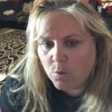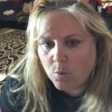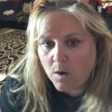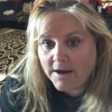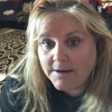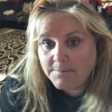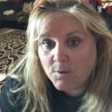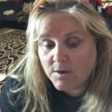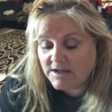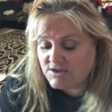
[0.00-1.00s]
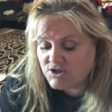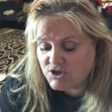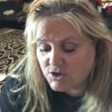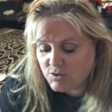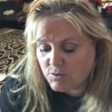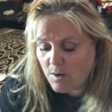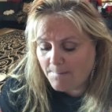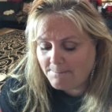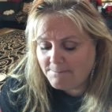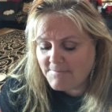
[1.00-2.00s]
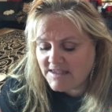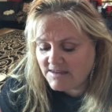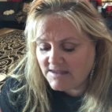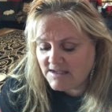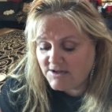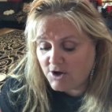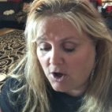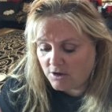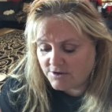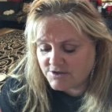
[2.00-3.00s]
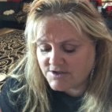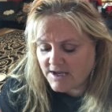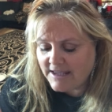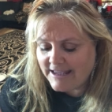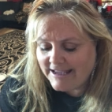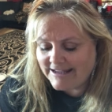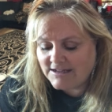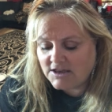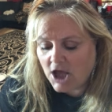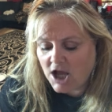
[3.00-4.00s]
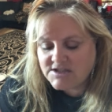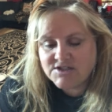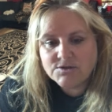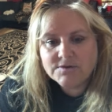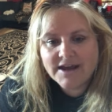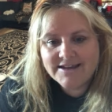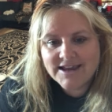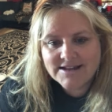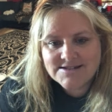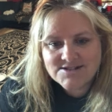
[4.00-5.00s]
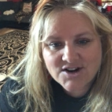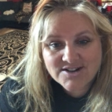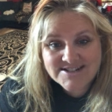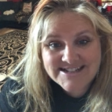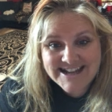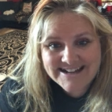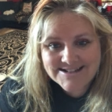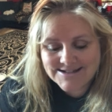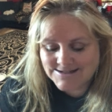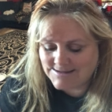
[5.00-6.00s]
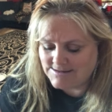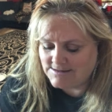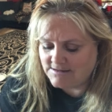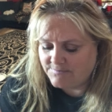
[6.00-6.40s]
$1.2 million in a lawsuit against her dentist.